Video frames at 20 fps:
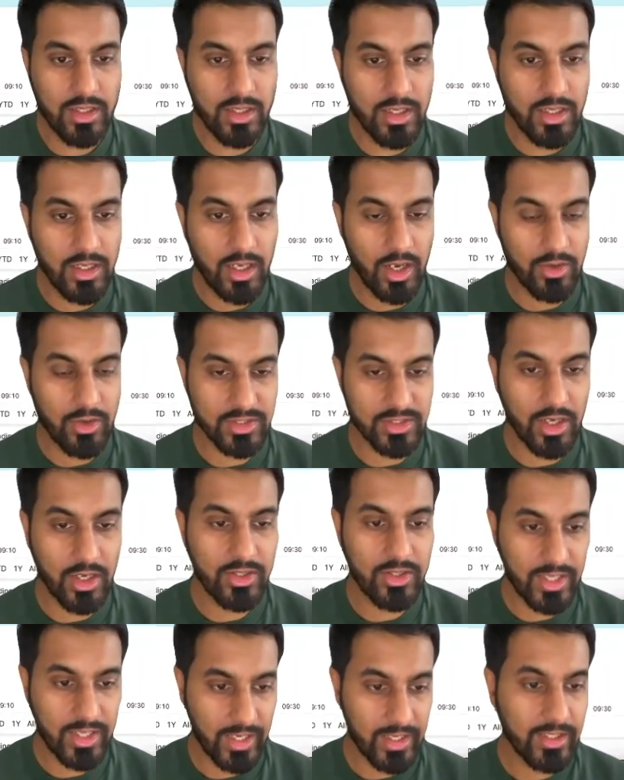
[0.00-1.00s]
I was like,
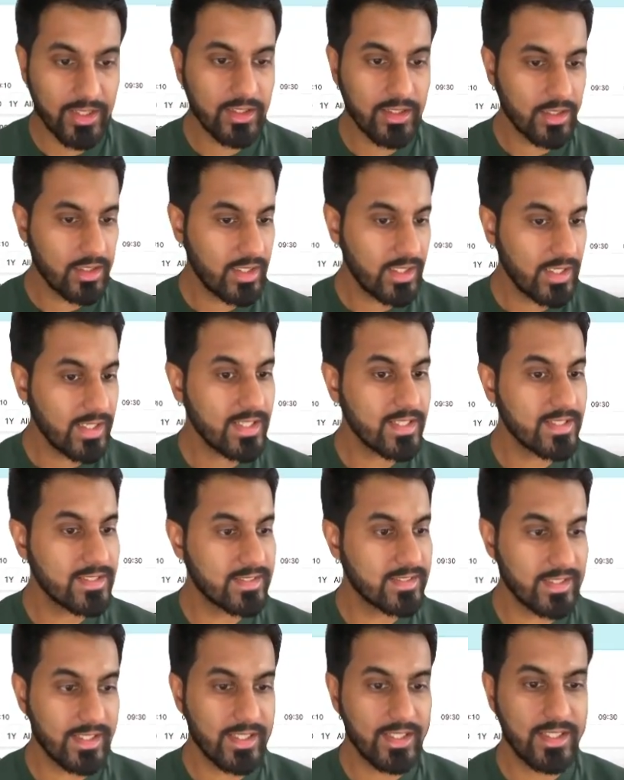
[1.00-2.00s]
okay, is
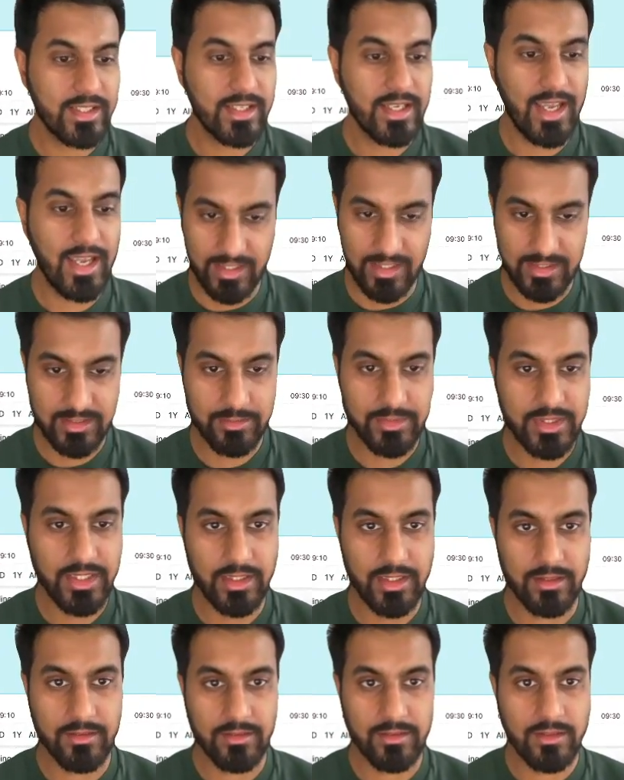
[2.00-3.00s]
there
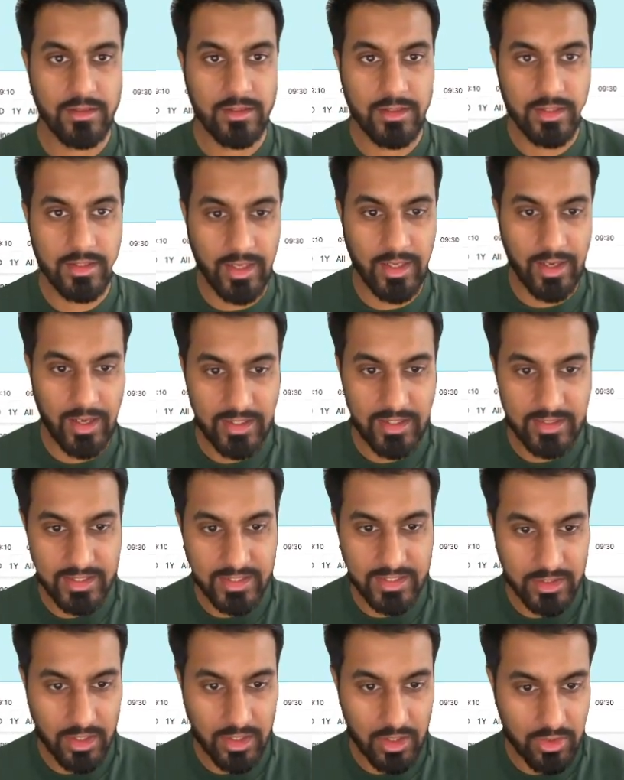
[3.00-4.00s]
SMT? Now at
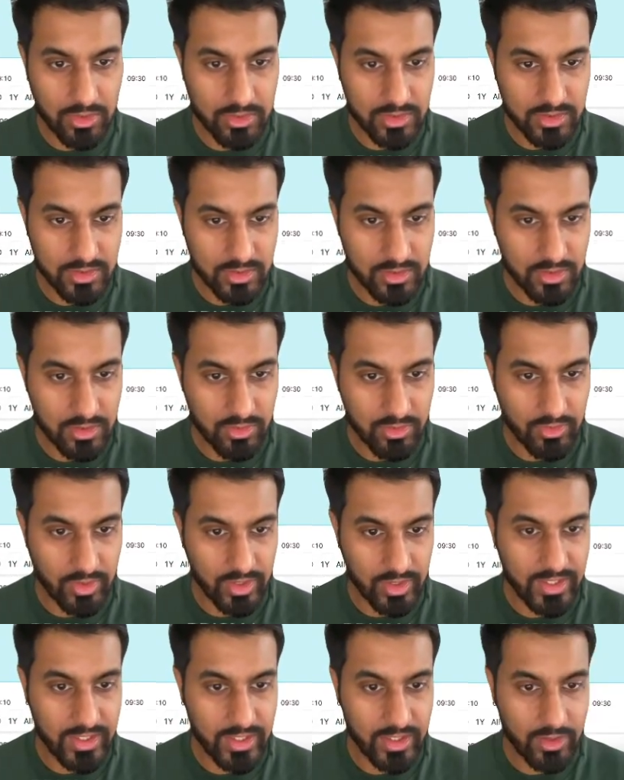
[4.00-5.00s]
these lows right
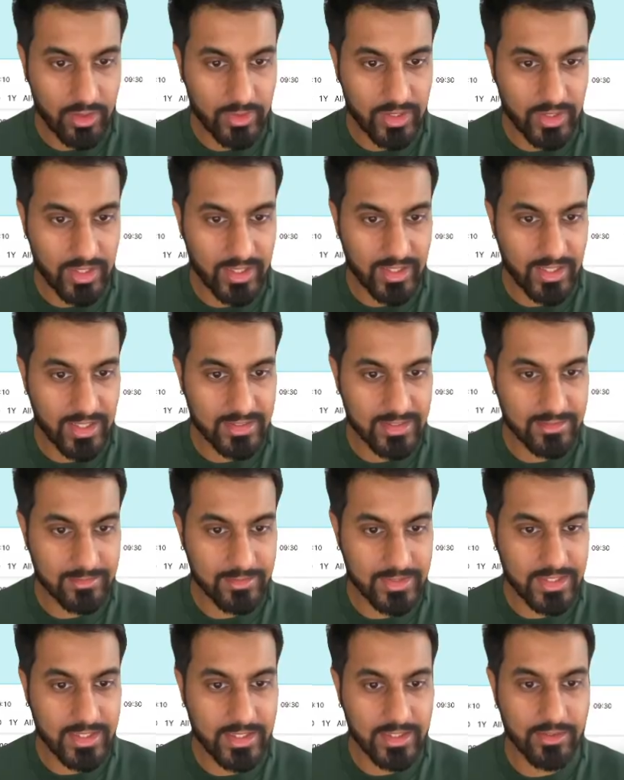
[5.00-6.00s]
here, we had
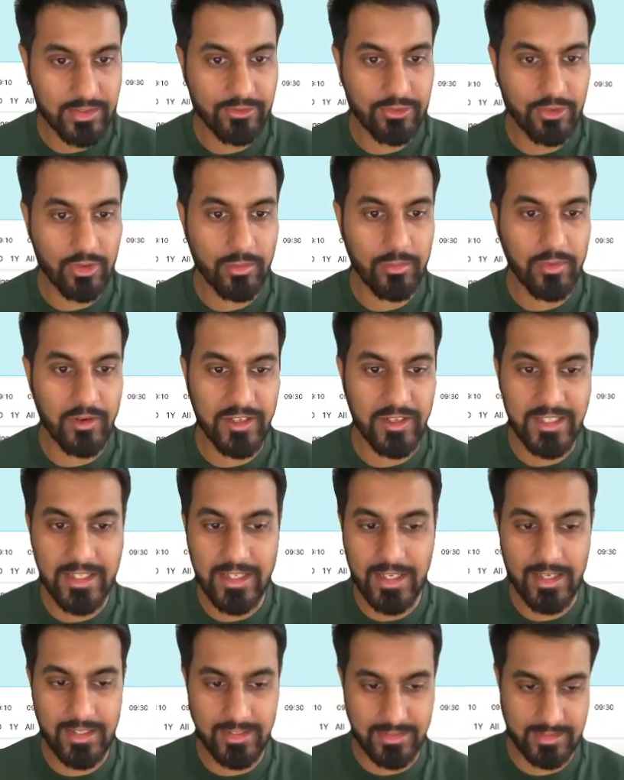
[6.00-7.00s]
SMT form on
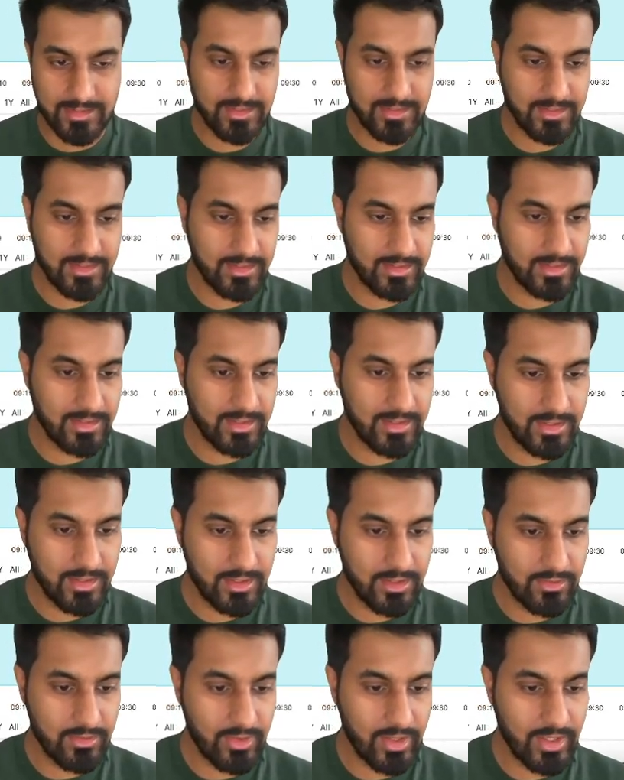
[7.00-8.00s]
ES,
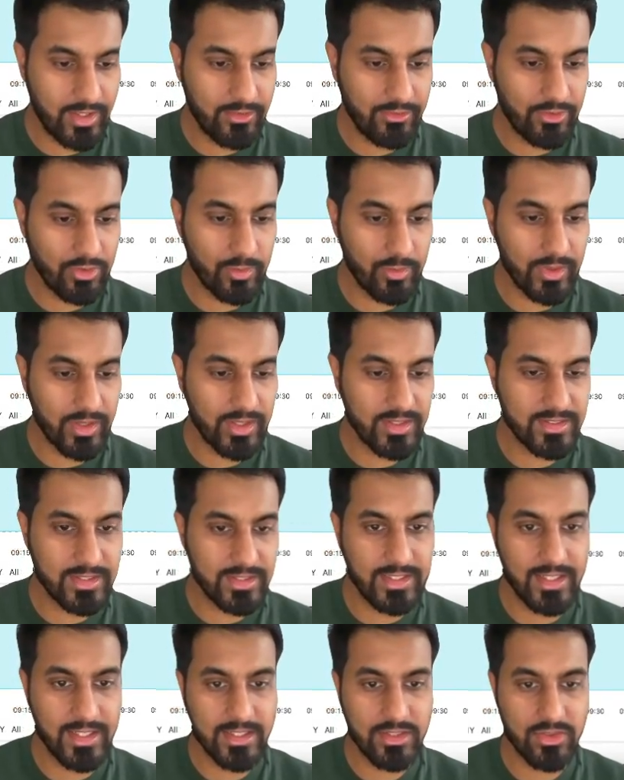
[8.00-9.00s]
right? Form against
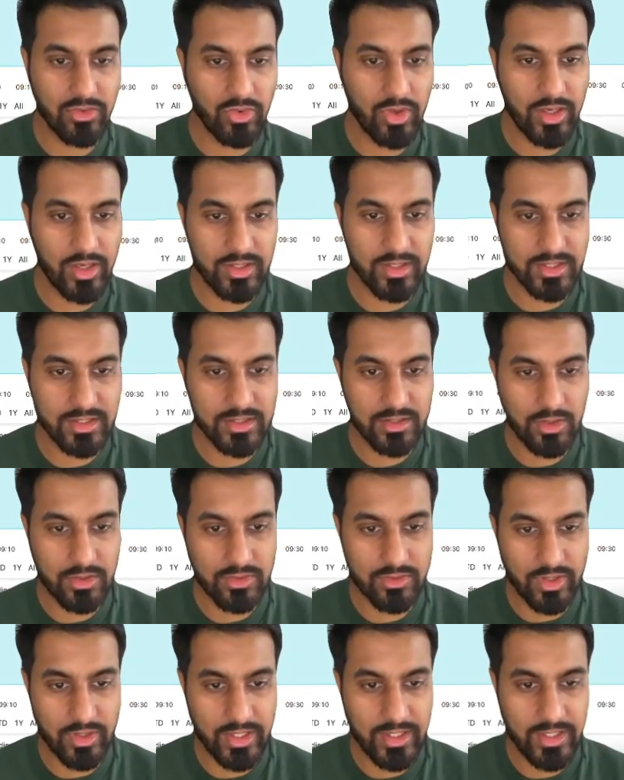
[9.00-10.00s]
ES right on these lows
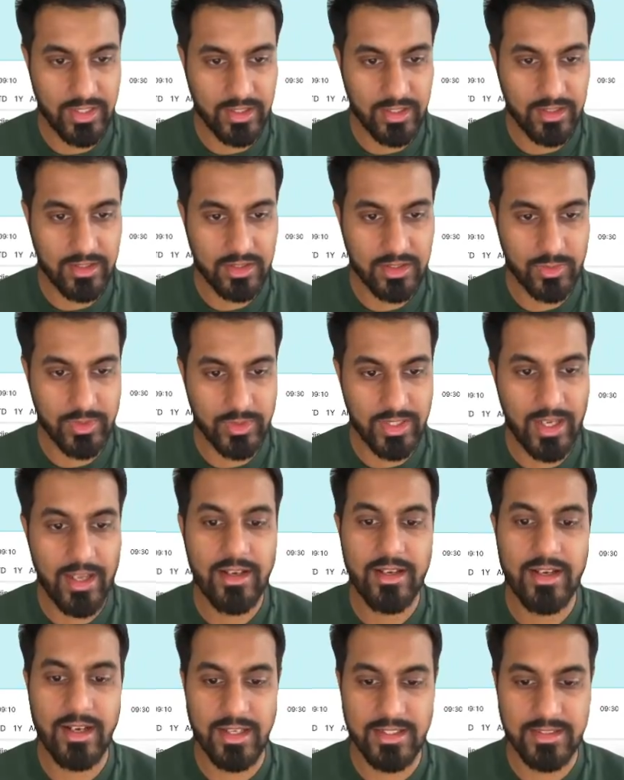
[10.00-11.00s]
right here. So we had
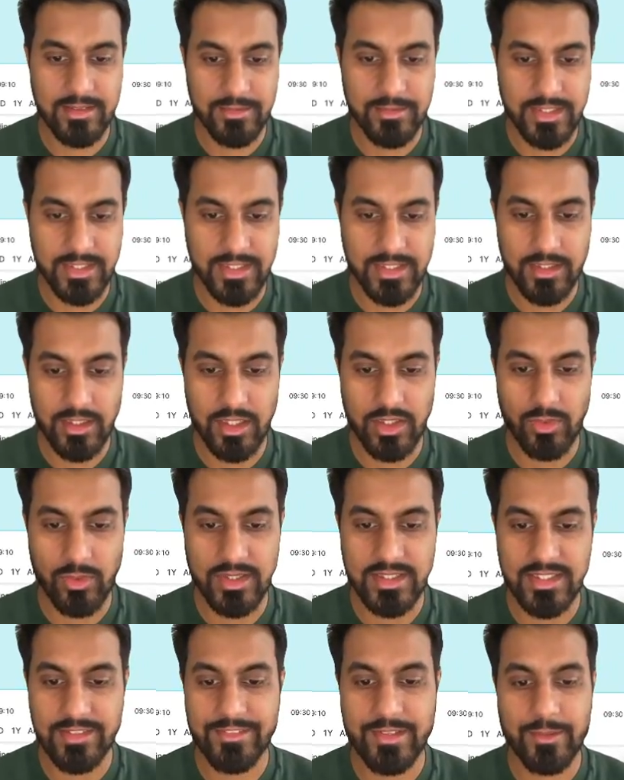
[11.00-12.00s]
an SMT.
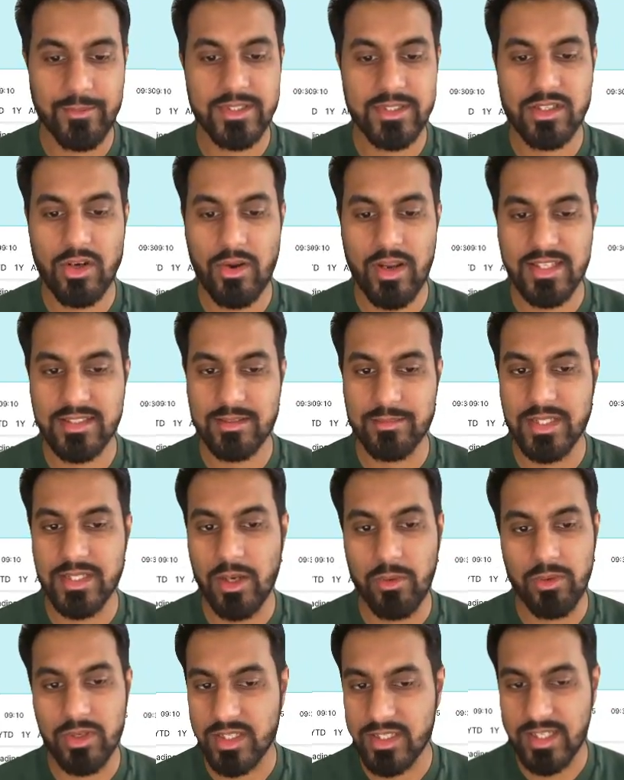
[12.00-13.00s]
Otherwise, if there was no SMT, I
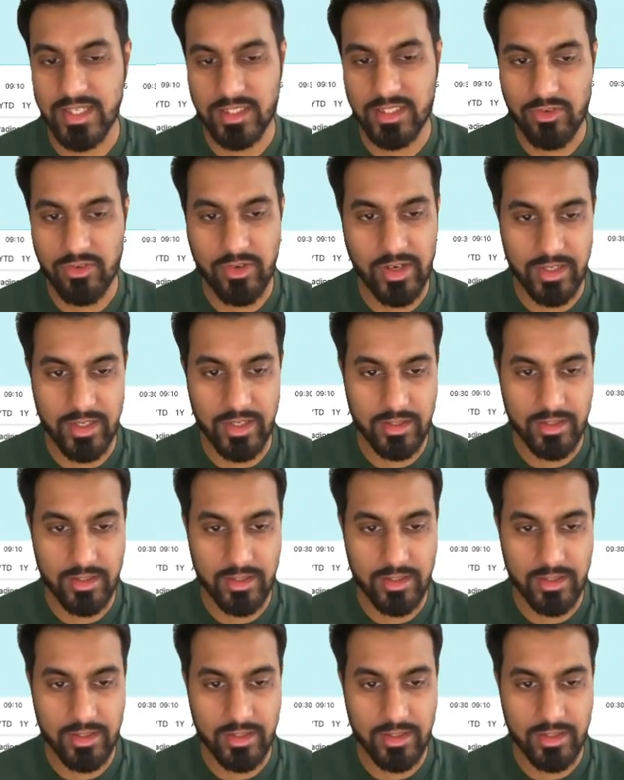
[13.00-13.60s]
wouldn't take the trade,